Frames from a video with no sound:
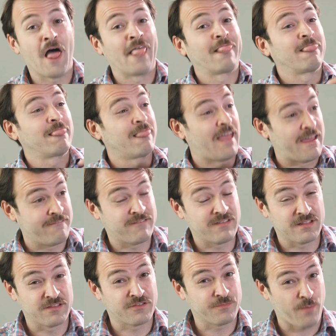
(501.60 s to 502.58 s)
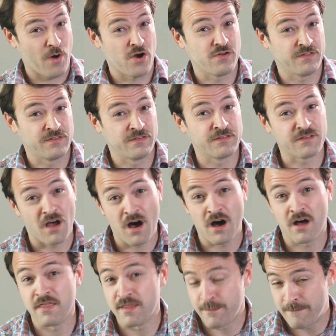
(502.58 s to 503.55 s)
11 Spartans
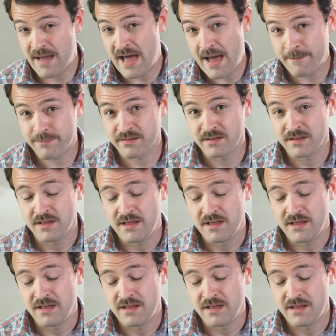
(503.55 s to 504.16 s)
on the map.